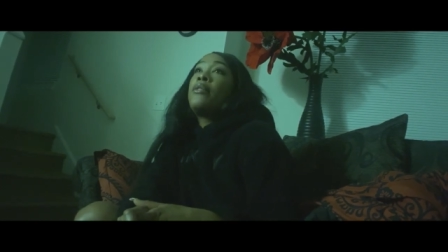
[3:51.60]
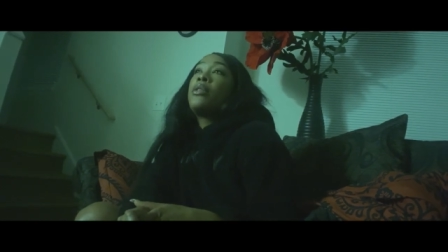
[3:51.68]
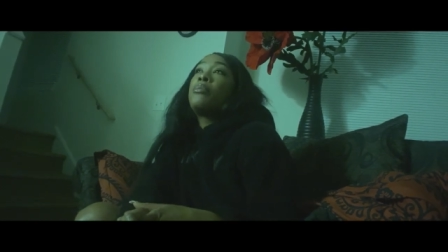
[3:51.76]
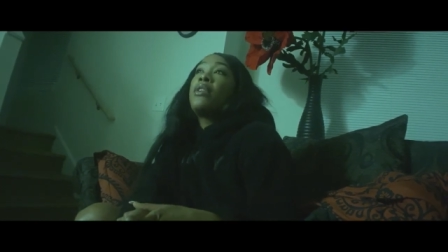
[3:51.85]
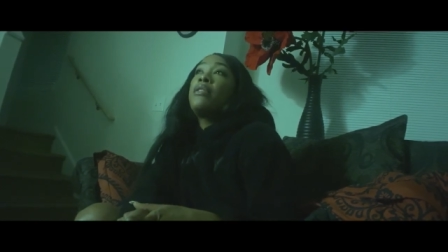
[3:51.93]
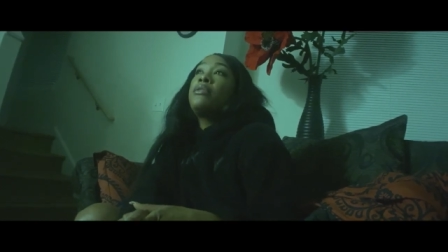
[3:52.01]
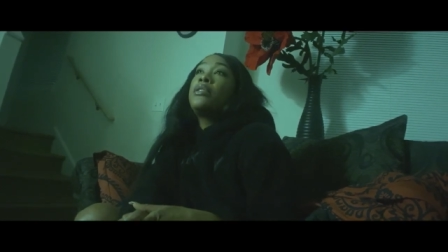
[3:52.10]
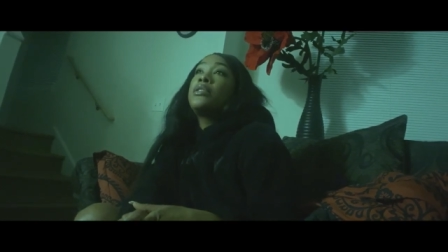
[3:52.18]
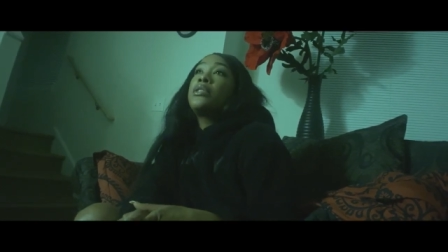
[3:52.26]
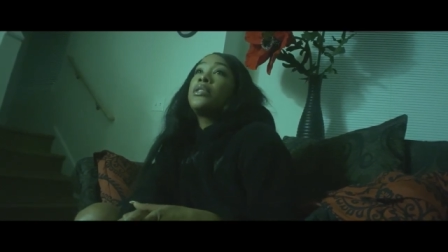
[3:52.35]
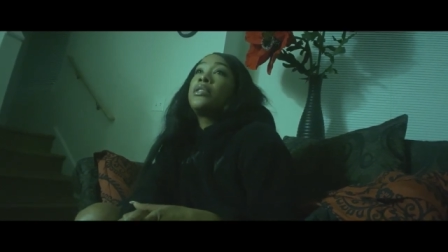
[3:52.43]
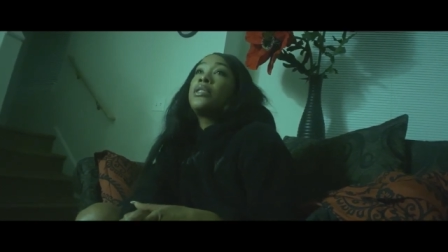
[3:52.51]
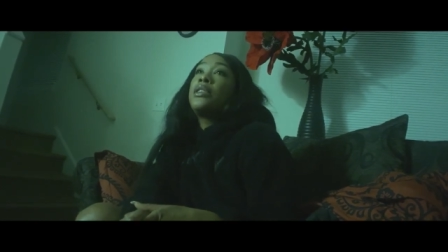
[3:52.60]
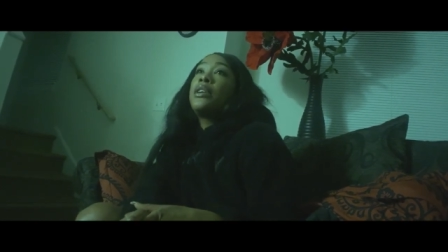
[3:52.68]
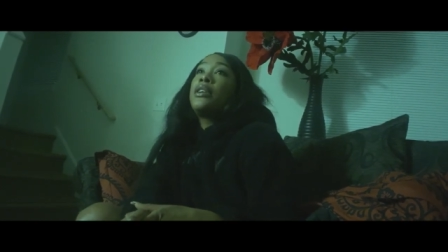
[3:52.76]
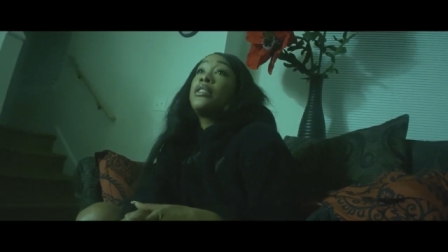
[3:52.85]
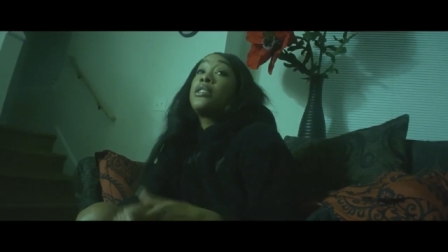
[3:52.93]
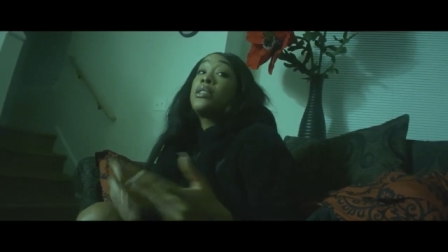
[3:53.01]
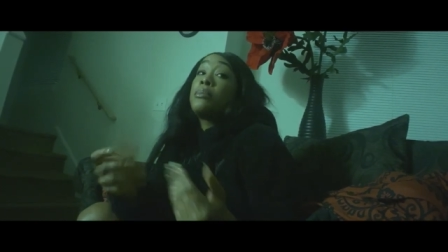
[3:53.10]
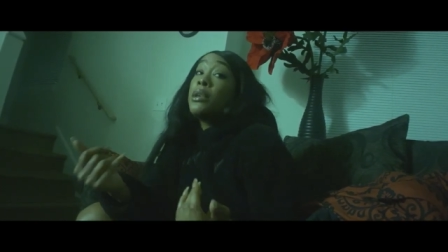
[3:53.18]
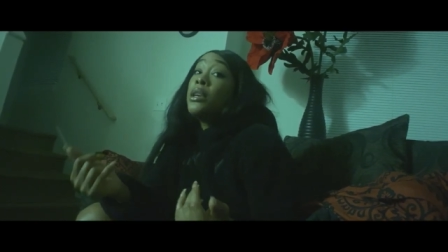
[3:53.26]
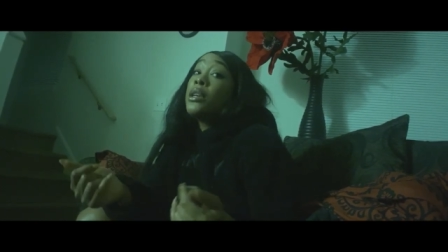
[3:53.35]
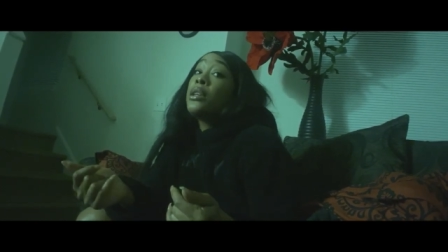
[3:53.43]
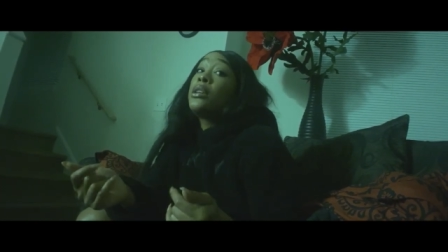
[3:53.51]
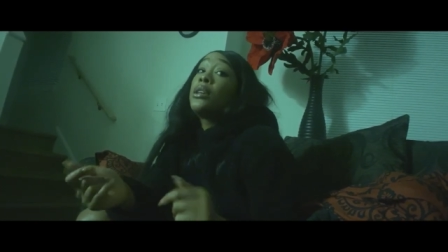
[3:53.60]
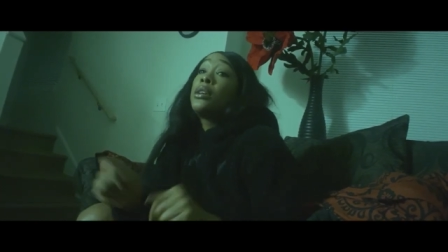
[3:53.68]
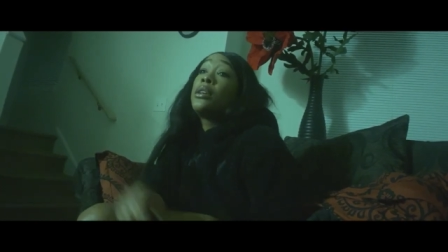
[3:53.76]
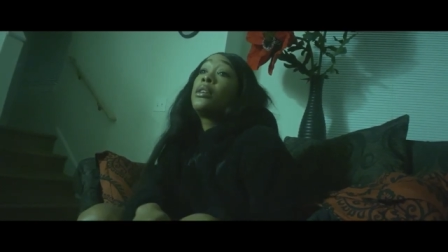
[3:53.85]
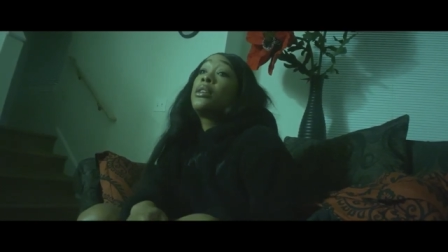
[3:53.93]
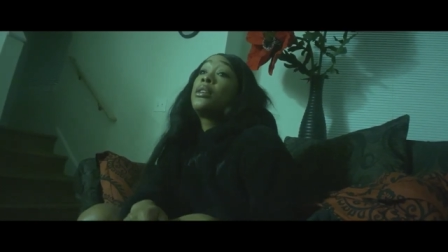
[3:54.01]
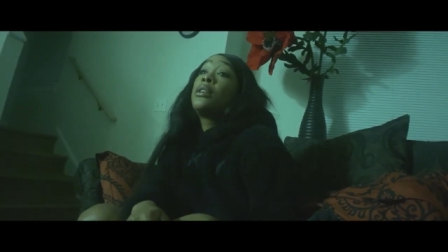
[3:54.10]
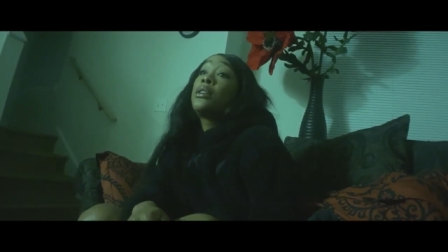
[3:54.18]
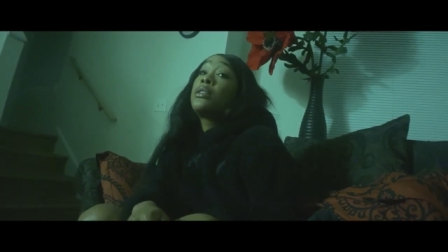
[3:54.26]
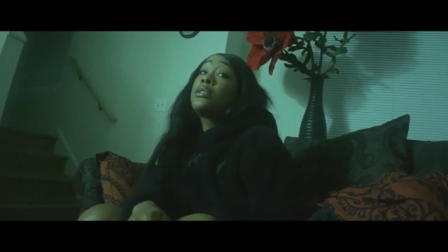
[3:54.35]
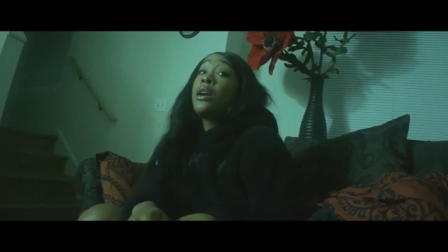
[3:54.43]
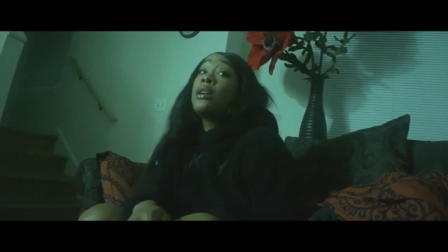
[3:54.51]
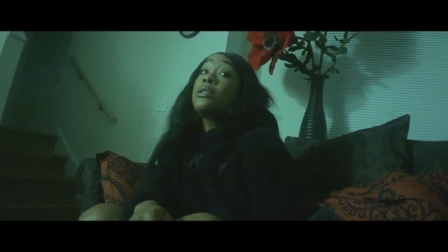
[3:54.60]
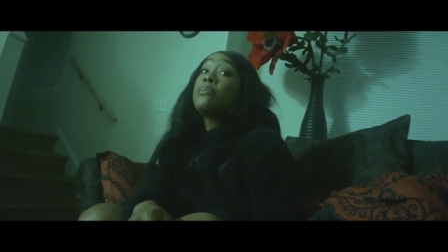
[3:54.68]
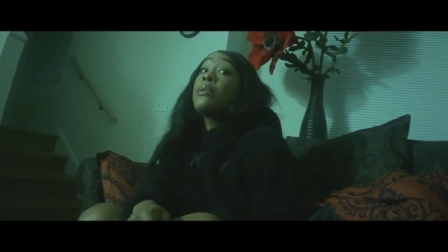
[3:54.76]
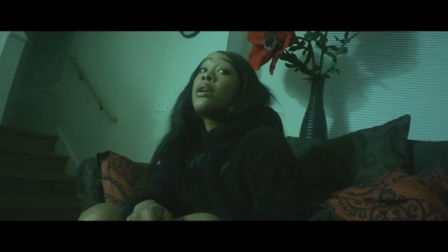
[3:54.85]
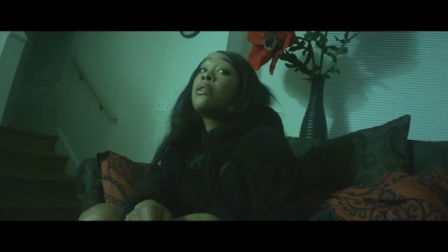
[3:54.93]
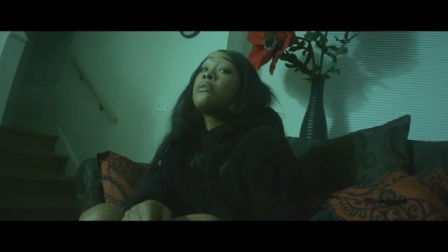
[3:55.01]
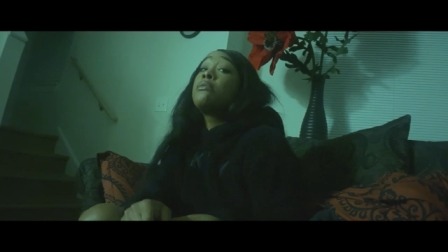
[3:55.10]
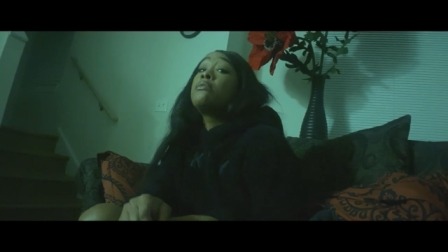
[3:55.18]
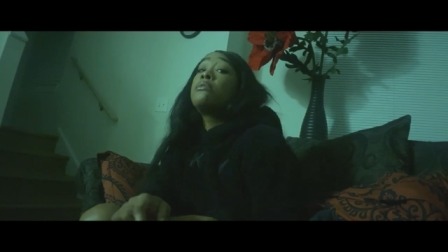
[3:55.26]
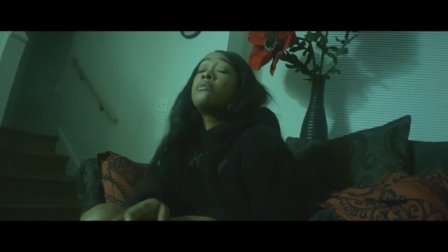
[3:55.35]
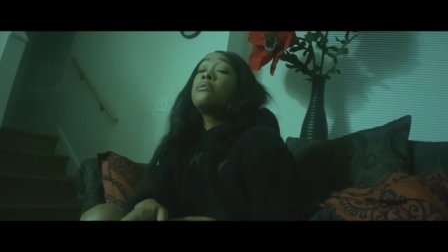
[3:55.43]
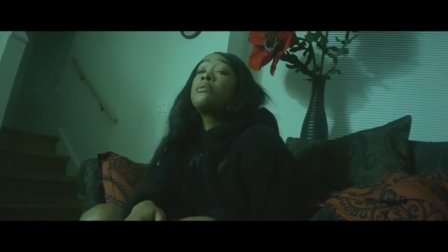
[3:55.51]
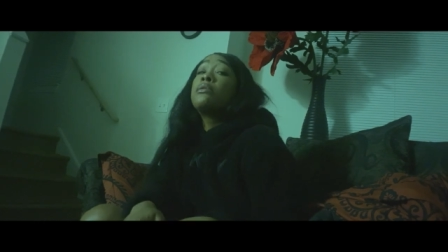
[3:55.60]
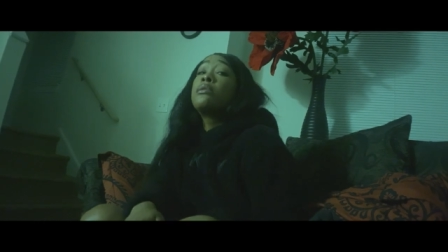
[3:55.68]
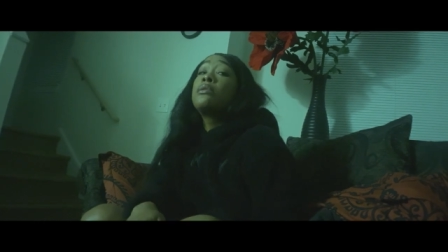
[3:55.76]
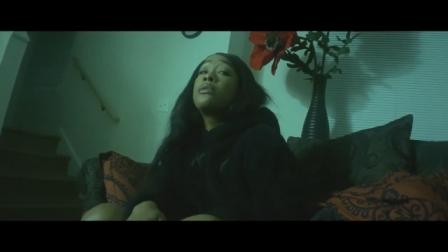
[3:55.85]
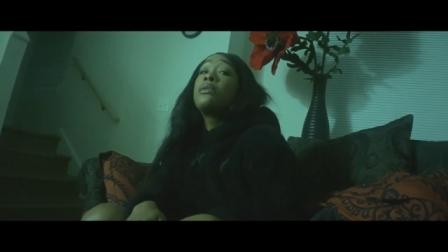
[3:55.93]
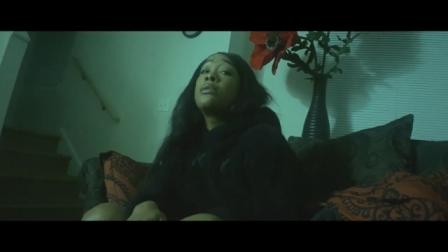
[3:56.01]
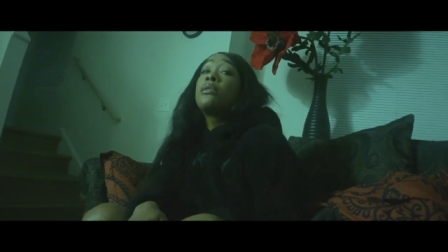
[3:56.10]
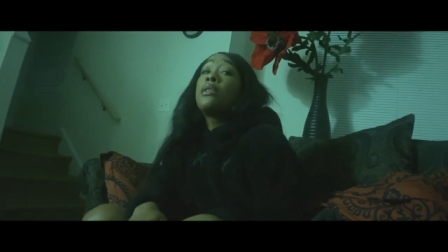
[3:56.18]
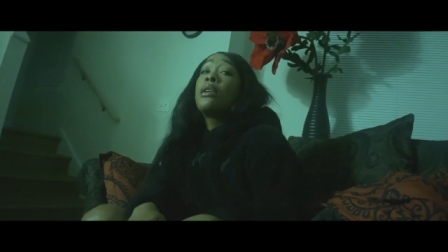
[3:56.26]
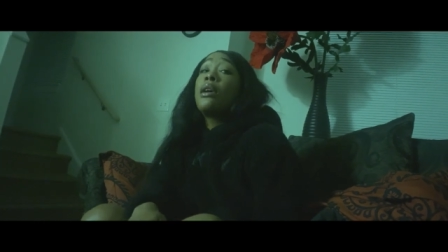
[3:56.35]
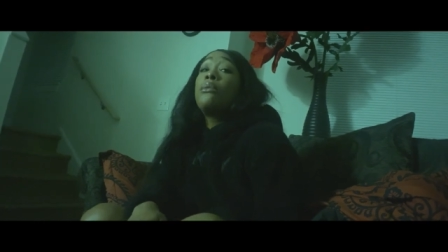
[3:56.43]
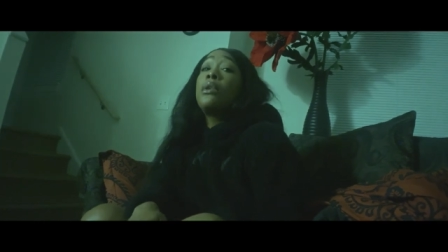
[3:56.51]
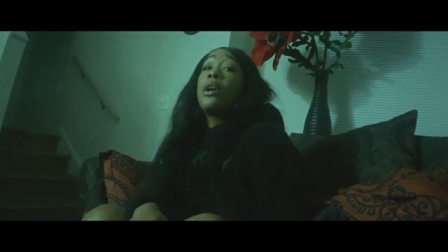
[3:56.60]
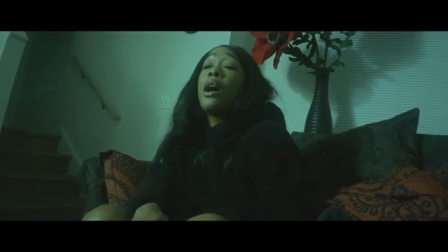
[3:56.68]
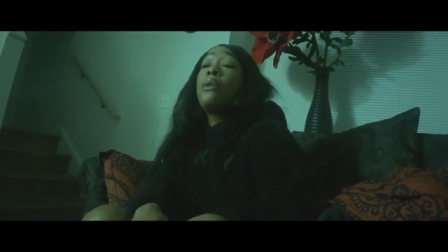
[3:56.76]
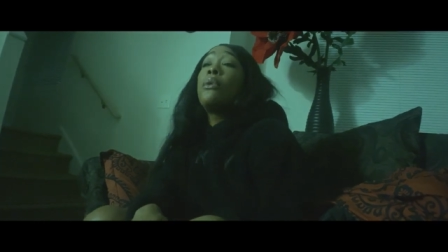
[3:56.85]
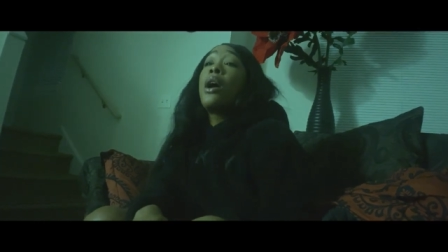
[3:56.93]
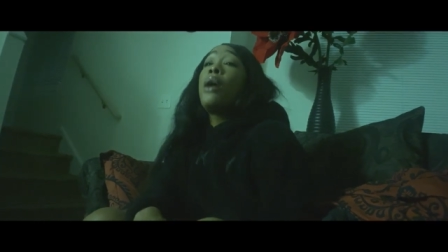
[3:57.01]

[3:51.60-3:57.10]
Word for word: our preferences, and to me, size matters. Mm. I, want, I, want, I,